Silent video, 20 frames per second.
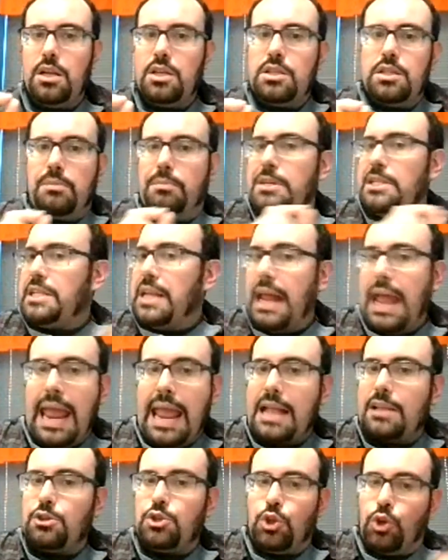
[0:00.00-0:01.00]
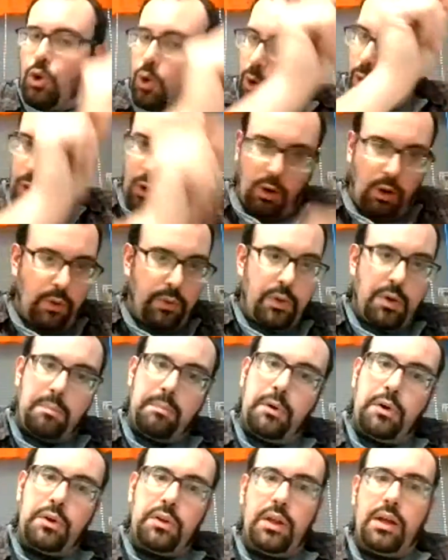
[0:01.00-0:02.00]
somebody's going to answer all in their
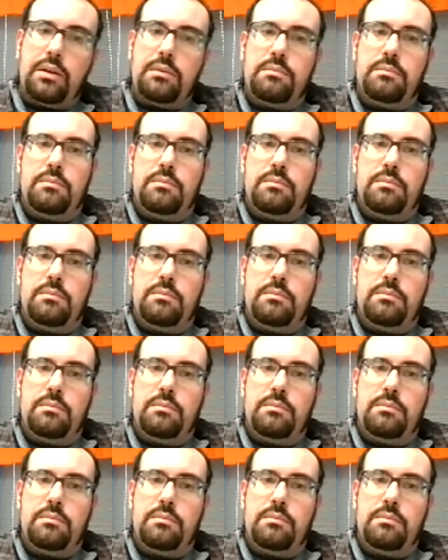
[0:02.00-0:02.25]
booklet,